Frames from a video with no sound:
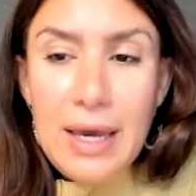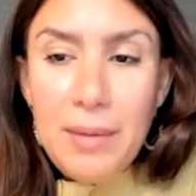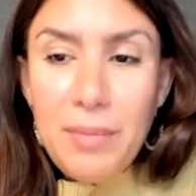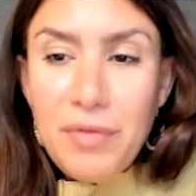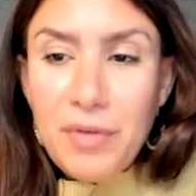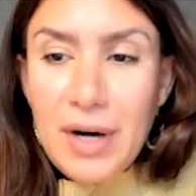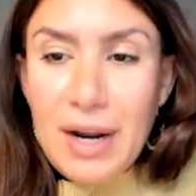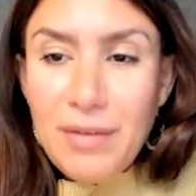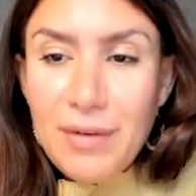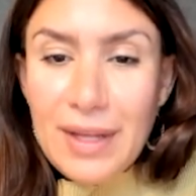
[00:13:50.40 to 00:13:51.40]
before
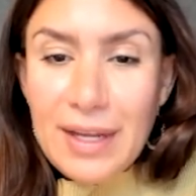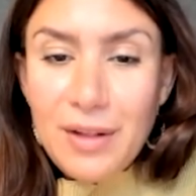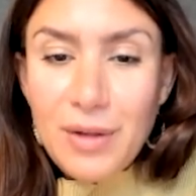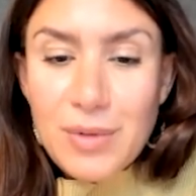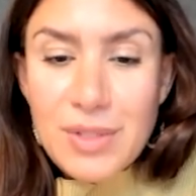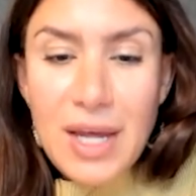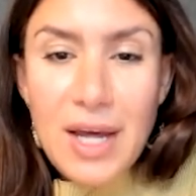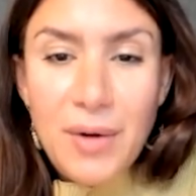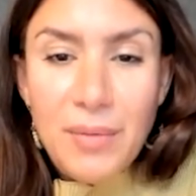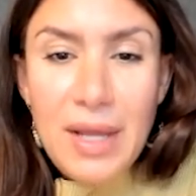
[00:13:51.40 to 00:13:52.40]
everything closed
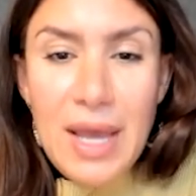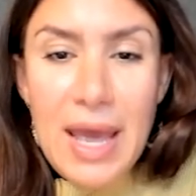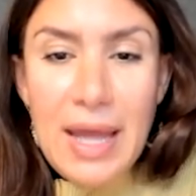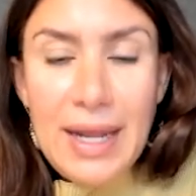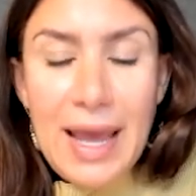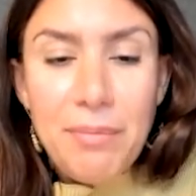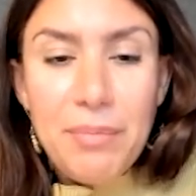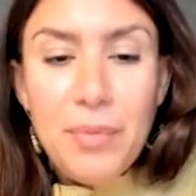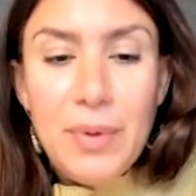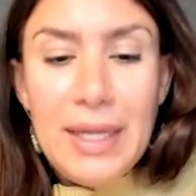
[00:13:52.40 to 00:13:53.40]
down. And they have
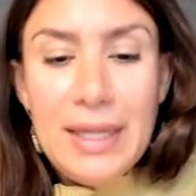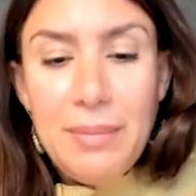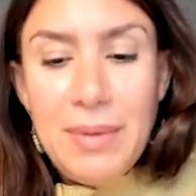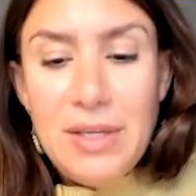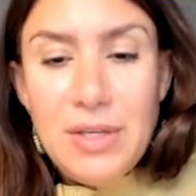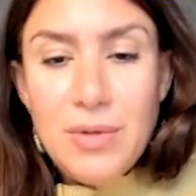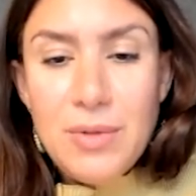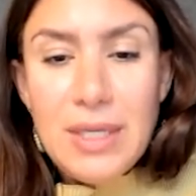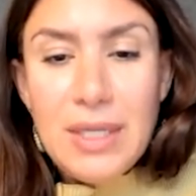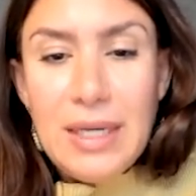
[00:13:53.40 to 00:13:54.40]
really been
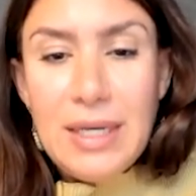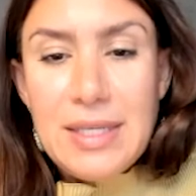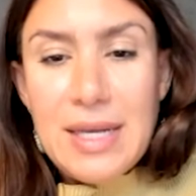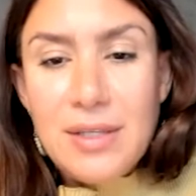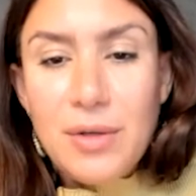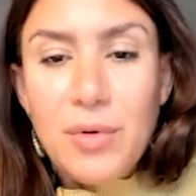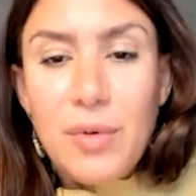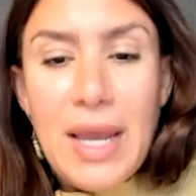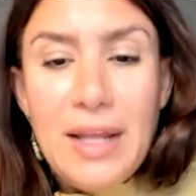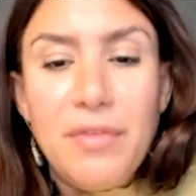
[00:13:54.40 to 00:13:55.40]
using this as a
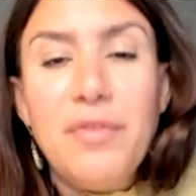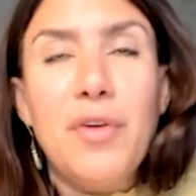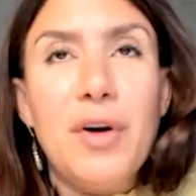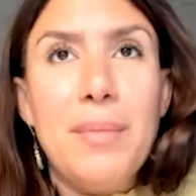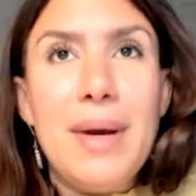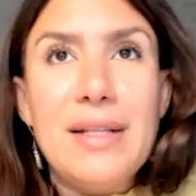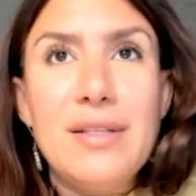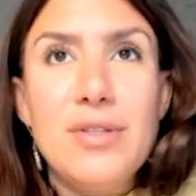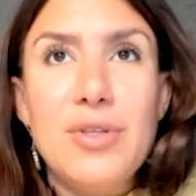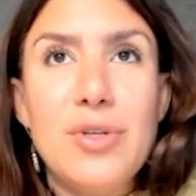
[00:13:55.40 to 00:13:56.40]
great format
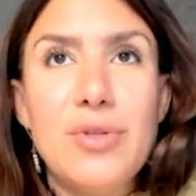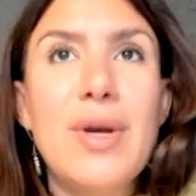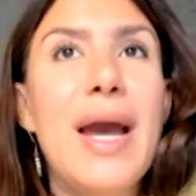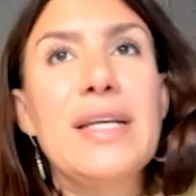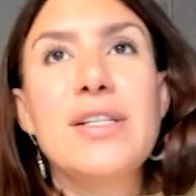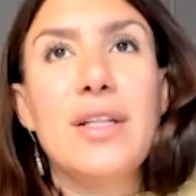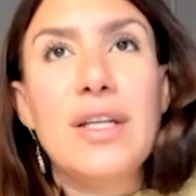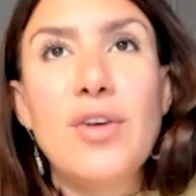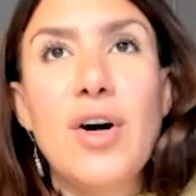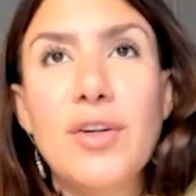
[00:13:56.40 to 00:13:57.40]
to actually
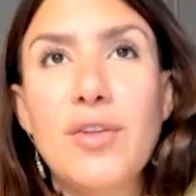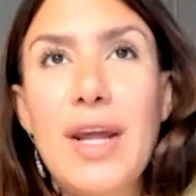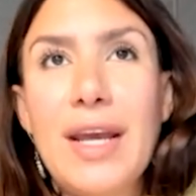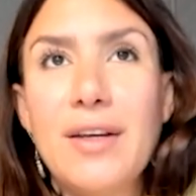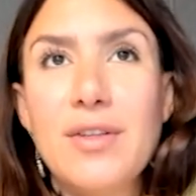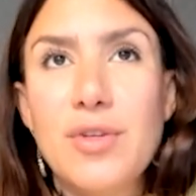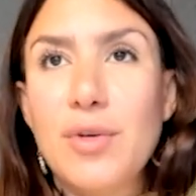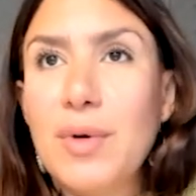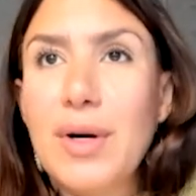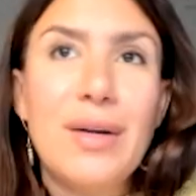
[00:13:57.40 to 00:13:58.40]
talk to the end
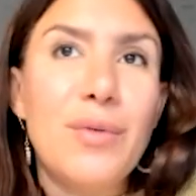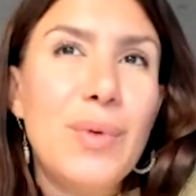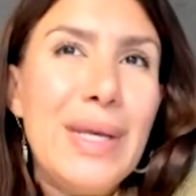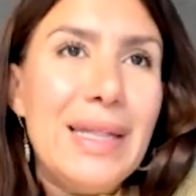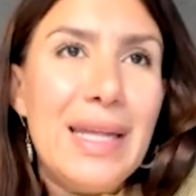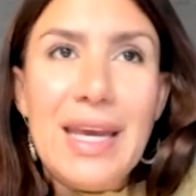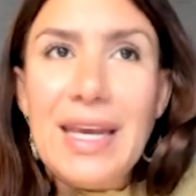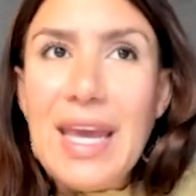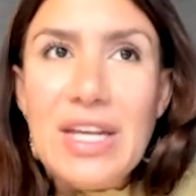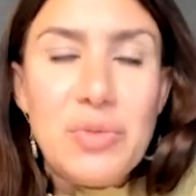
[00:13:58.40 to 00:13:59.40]
consumer and really
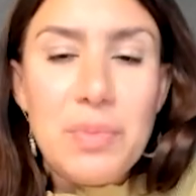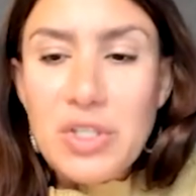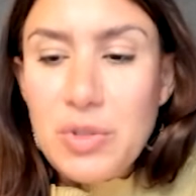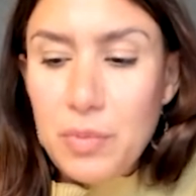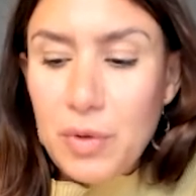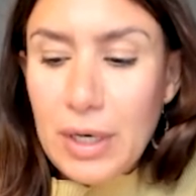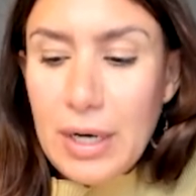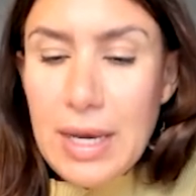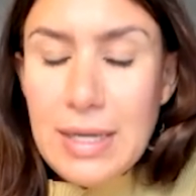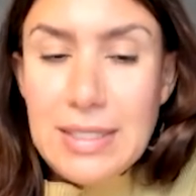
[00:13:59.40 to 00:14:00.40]
engage much more
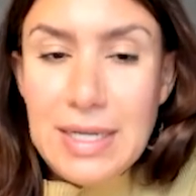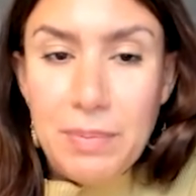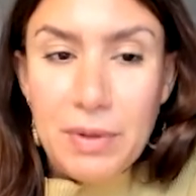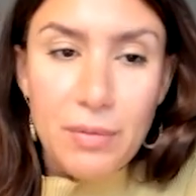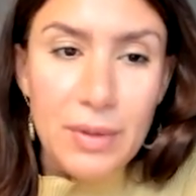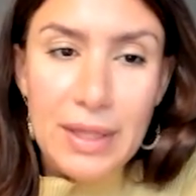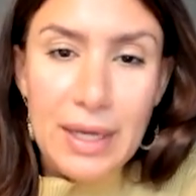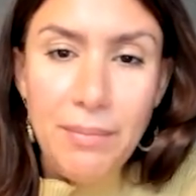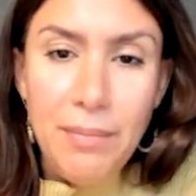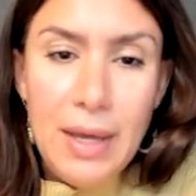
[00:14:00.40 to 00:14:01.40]
deeper with
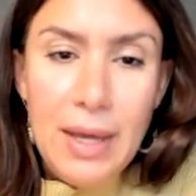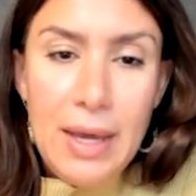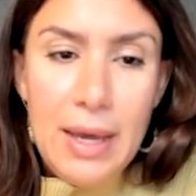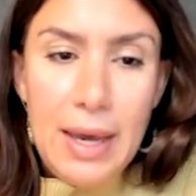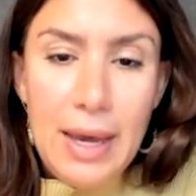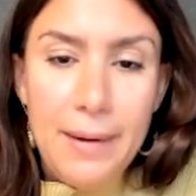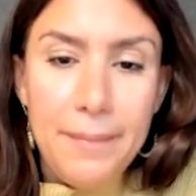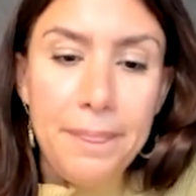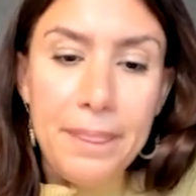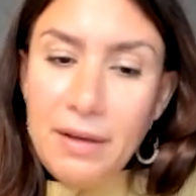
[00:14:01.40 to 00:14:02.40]
them.
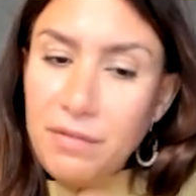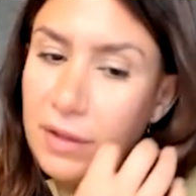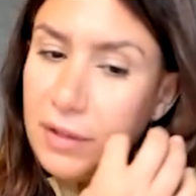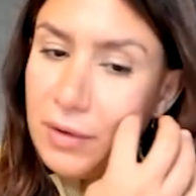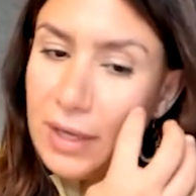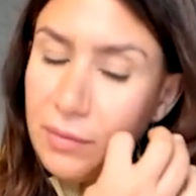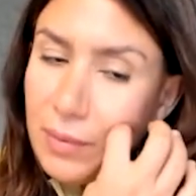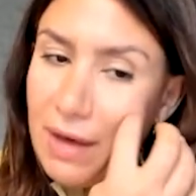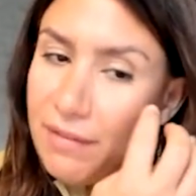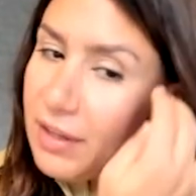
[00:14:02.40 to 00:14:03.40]
If you look at,
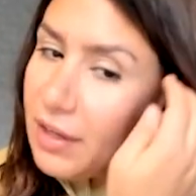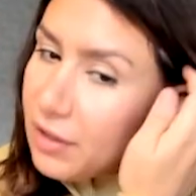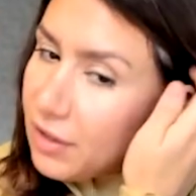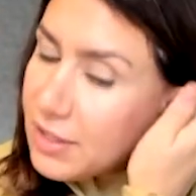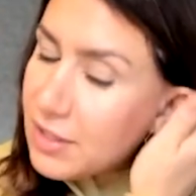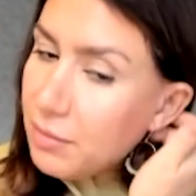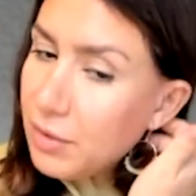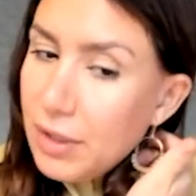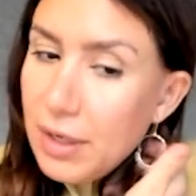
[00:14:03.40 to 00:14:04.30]
we have another customer,